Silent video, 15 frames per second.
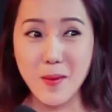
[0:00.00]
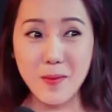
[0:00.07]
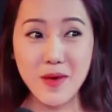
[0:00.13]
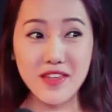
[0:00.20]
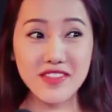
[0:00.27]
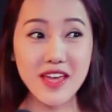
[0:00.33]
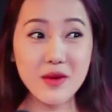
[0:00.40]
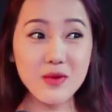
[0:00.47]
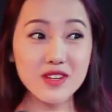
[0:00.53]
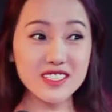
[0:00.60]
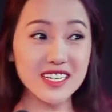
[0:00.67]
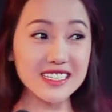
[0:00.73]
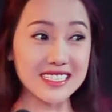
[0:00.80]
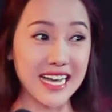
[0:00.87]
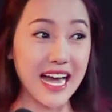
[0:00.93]
But there
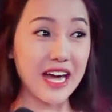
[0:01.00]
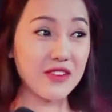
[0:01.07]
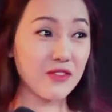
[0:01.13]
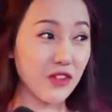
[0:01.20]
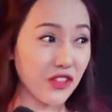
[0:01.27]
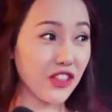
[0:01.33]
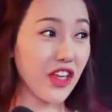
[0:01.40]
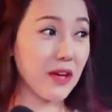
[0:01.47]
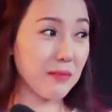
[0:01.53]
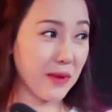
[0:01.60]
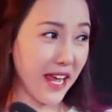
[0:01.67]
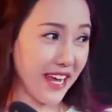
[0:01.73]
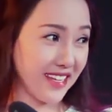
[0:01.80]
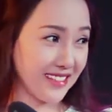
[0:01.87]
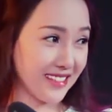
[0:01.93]
was a tie for 3rd
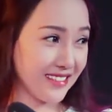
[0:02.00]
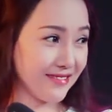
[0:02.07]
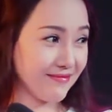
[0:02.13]
place.